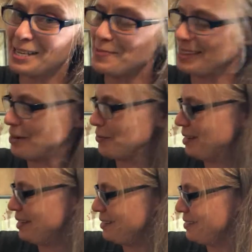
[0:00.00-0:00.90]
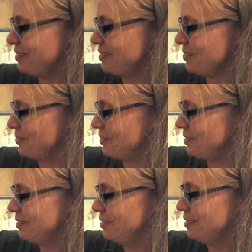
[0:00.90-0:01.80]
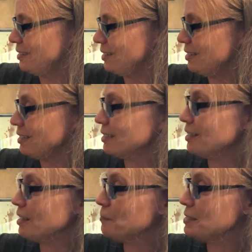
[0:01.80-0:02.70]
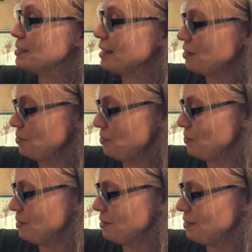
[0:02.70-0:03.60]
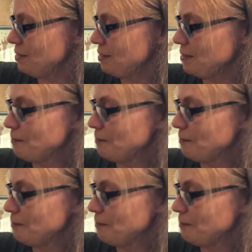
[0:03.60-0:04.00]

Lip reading: keep it that way, so Anna climbs down the wall